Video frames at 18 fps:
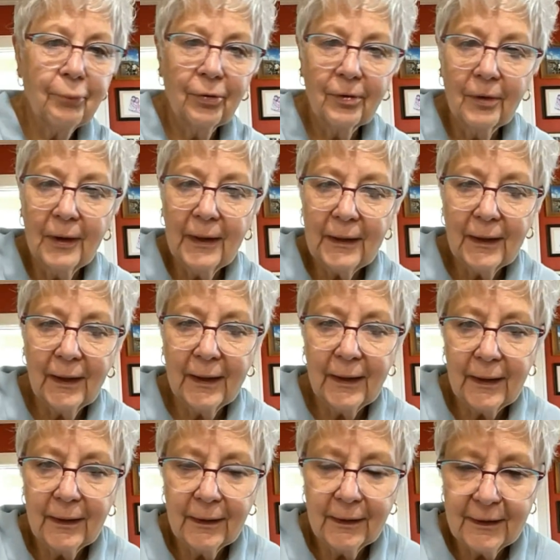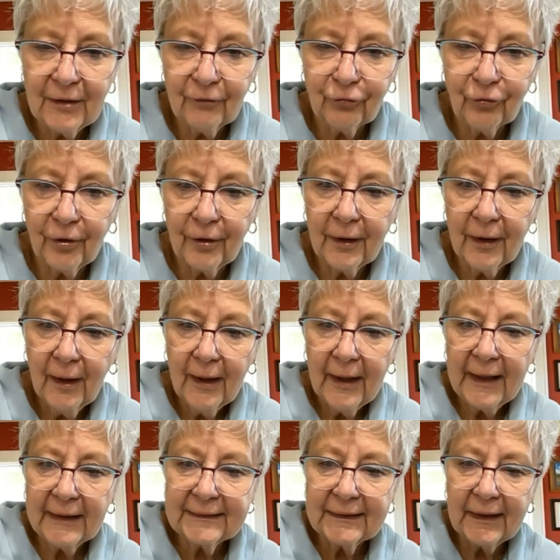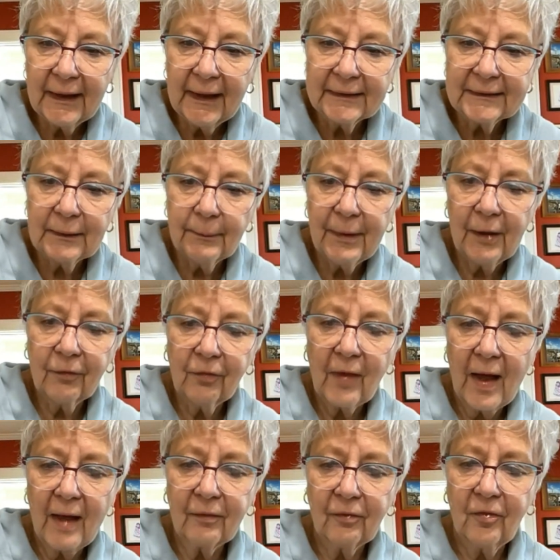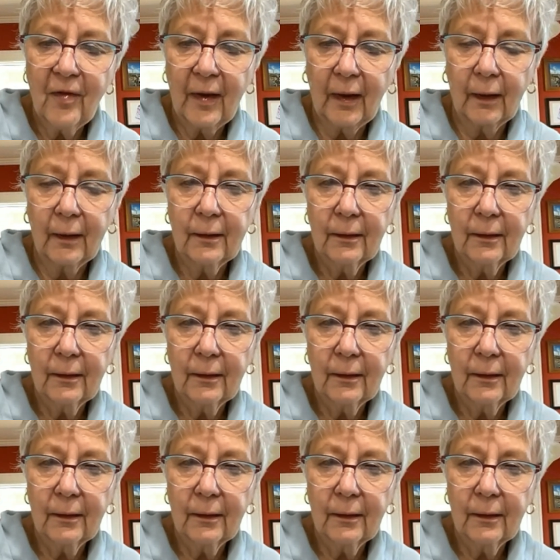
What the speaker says: completely different. It's about that thick.